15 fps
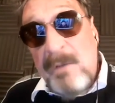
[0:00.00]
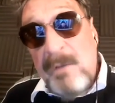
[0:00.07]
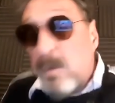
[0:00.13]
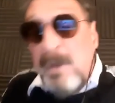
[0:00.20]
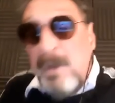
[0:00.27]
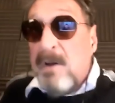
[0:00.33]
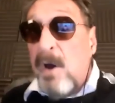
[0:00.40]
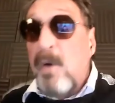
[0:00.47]

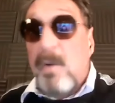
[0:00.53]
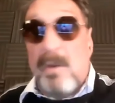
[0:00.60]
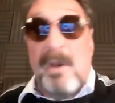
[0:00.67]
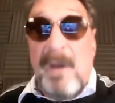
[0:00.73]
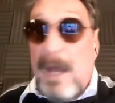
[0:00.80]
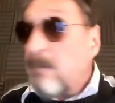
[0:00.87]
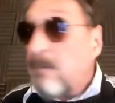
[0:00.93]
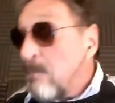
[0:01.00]
We know that
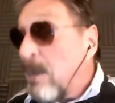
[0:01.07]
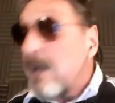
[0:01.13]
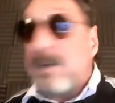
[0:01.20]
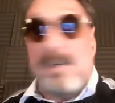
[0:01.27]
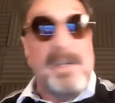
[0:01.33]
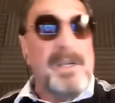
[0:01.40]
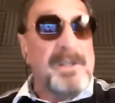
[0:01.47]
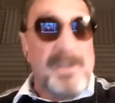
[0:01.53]
a
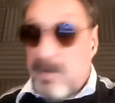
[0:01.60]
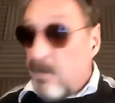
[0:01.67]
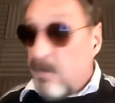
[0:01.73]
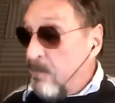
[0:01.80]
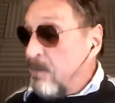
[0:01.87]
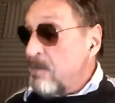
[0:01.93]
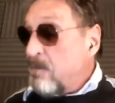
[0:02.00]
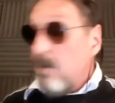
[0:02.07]
mixing
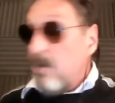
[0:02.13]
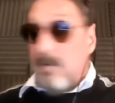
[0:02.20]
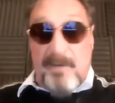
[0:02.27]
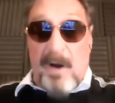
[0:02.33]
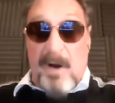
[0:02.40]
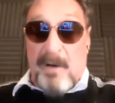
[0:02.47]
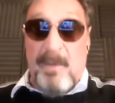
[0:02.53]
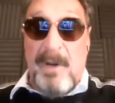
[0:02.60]
service, well,
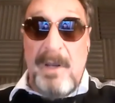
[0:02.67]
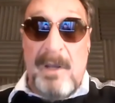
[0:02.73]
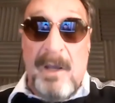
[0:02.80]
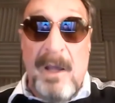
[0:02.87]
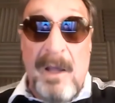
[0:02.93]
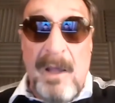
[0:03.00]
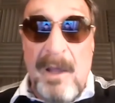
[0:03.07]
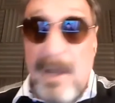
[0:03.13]
fuck me,
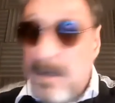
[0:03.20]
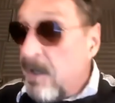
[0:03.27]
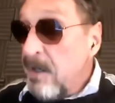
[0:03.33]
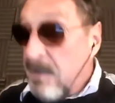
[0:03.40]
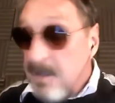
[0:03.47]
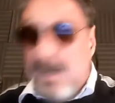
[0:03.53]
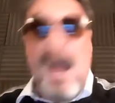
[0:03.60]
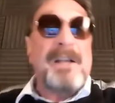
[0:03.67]
it's
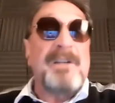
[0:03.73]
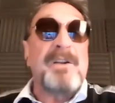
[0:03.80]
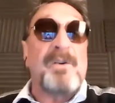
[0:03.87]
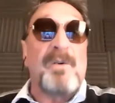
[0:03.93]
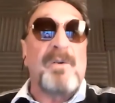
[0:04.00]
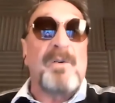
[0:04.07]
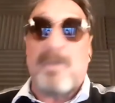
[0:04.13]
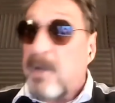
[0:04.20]
a
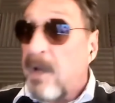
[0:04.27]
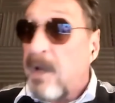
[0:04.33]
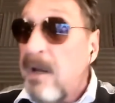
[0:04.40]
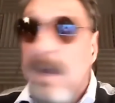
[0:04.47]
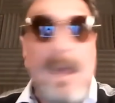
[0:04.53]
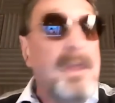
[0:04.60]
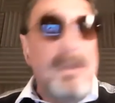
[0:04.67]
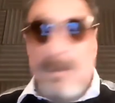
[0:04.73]
technical
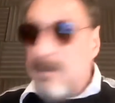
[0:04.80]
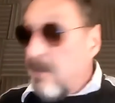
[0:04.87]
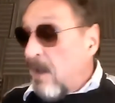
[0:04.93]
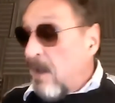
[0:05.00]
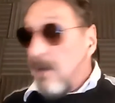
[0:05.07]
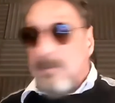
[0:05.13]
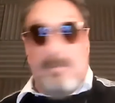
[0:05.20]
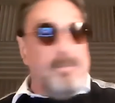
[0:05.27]
thing
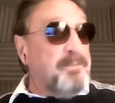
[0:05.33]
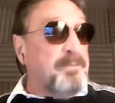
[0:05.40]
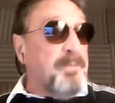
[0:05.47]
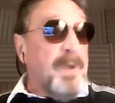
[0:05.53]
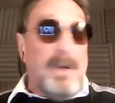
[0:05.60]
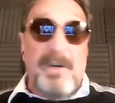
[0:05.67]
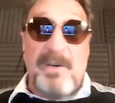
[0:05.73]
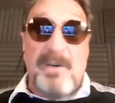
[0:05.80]
that
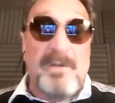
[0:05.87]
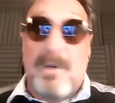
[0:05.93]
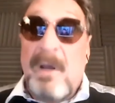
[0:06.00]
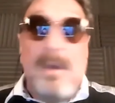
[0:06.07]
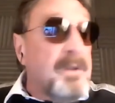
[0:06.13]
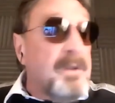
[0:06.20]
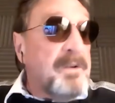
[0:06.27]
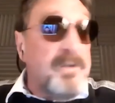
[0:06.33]
makes your
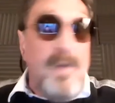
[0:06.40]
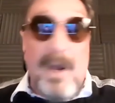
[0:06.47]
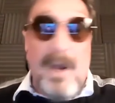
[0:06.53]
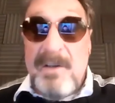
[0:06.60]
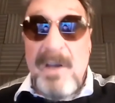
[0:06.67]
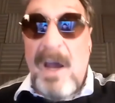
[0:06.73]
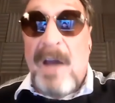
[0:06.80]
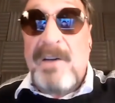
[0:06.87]

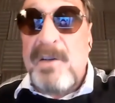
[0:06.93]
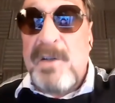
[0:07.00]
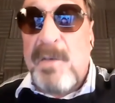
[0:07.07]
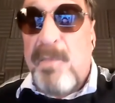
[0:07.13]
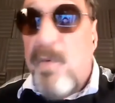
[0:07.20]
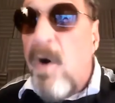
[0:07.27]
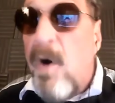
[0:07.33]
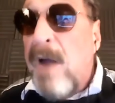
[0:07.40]
transactions
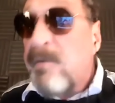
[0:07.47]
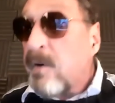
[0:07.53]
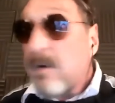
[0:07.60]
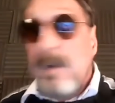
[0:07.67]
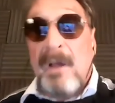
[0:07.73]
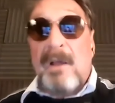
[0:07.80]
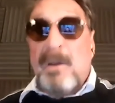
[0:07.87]
private.